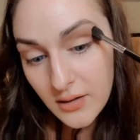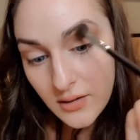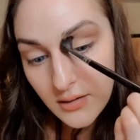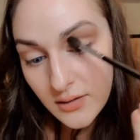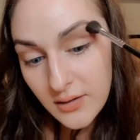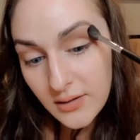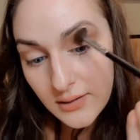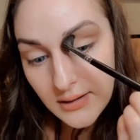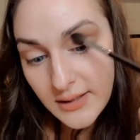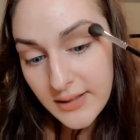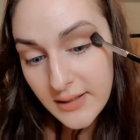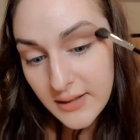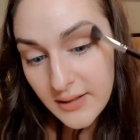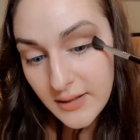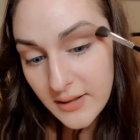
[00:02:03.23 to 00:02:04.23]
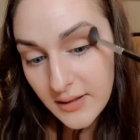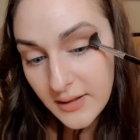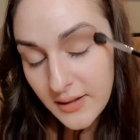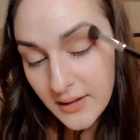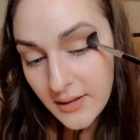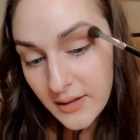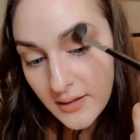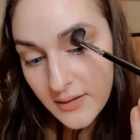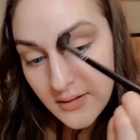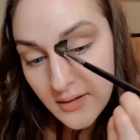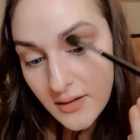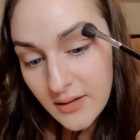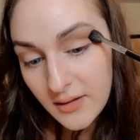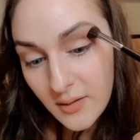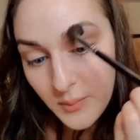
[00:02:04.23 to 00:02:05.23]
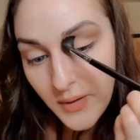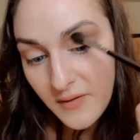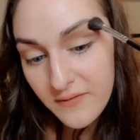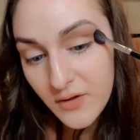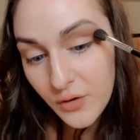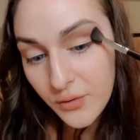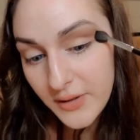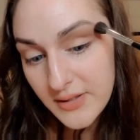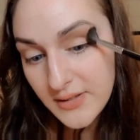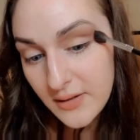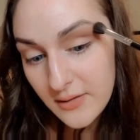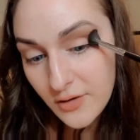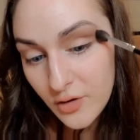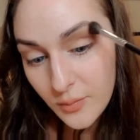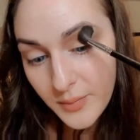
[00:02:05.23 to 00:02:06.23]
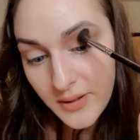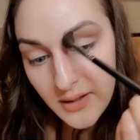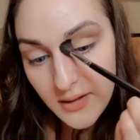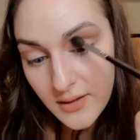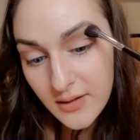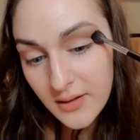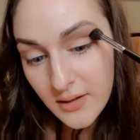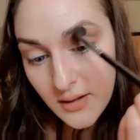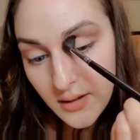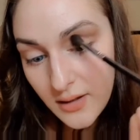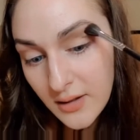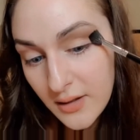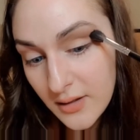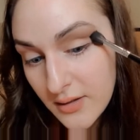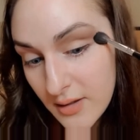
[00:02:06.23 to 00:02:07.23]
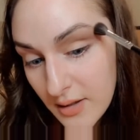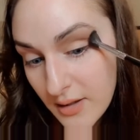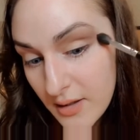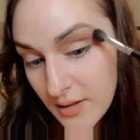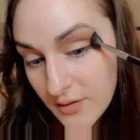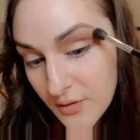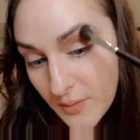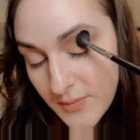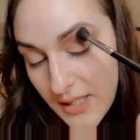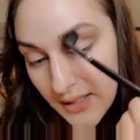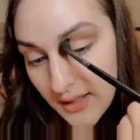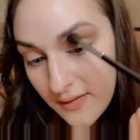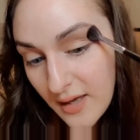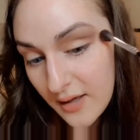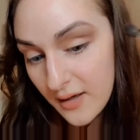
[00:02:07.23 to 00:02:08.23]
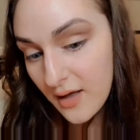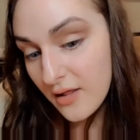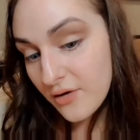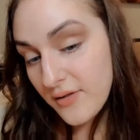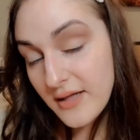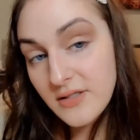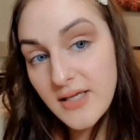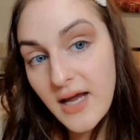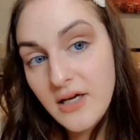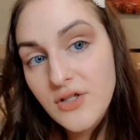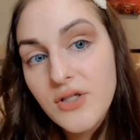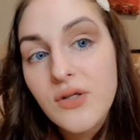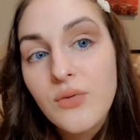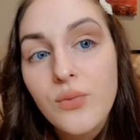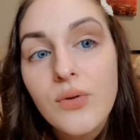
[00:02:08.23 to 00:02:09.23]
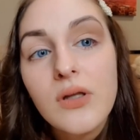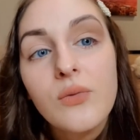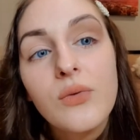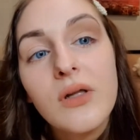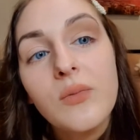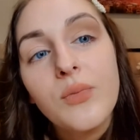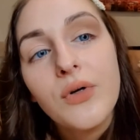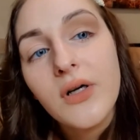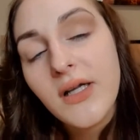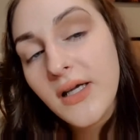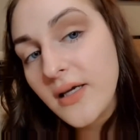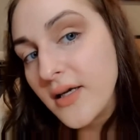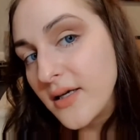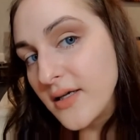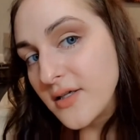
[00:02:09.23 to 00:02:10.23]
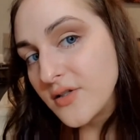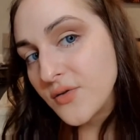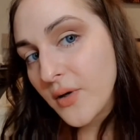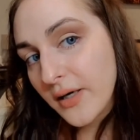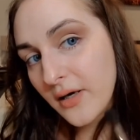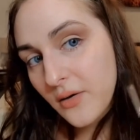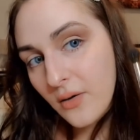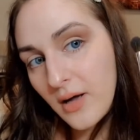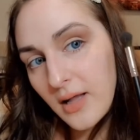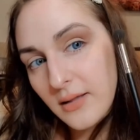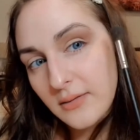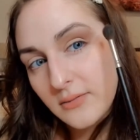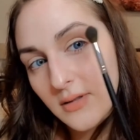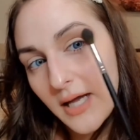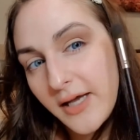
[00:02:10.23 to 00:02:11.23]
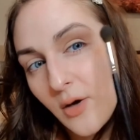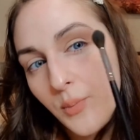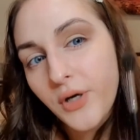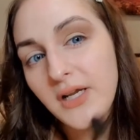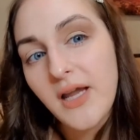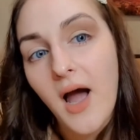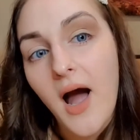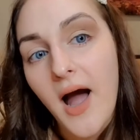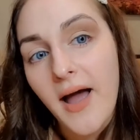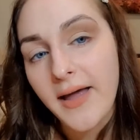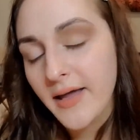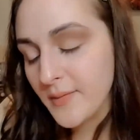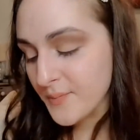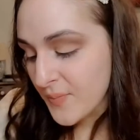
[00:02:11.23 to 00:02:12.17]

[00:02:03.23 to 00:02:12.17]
the lid and above the crease a little bit. So I'm taking that color. That's actually really, really pretty. So I go pretty high,